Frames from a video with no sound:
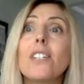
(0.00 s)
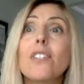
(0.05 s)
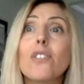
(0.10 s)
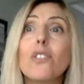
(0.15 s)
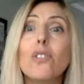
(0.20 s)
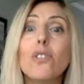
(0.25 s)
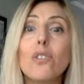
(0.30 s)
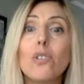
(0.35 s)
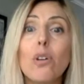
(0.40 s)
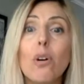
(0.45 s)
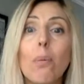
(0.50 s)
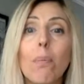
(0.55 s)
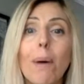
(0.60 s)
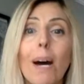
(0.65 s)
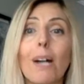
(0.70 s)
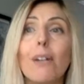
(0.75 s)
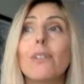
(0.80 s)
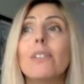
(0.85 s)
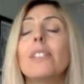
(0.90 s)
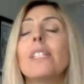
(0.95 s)
is no
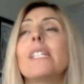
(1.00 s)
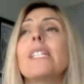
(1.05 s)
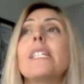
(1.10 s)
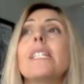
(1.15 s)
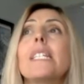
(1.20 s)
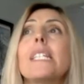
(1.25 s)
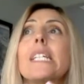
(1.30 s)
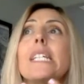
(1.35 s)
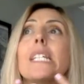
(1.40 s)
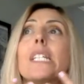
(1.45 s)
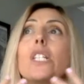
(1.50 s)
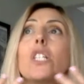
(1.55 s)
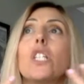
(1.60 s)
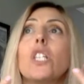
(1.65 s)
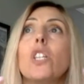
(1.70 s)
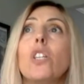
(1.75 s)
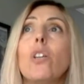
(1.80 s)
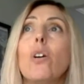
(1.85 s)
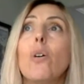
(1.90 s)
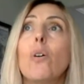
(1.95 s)
boundaries, there is
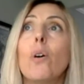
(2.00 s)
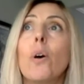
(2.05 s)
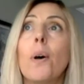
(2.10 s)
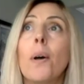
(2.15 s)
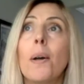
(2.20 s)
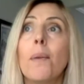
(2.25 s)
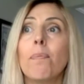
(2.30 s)
no